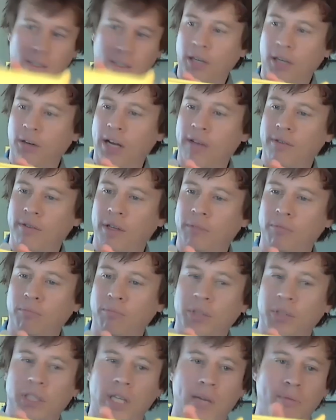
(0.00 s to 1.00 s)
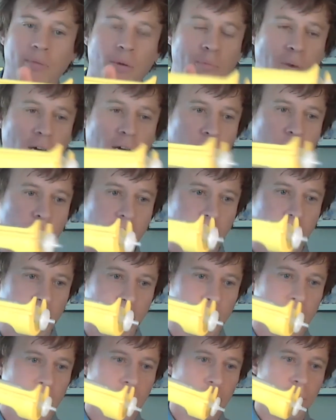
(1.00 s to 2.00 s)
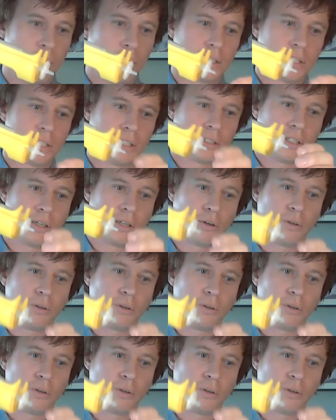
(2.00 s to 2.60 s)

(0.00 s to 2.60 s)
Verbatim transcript: I don't have a sample bottle with me, but I essentially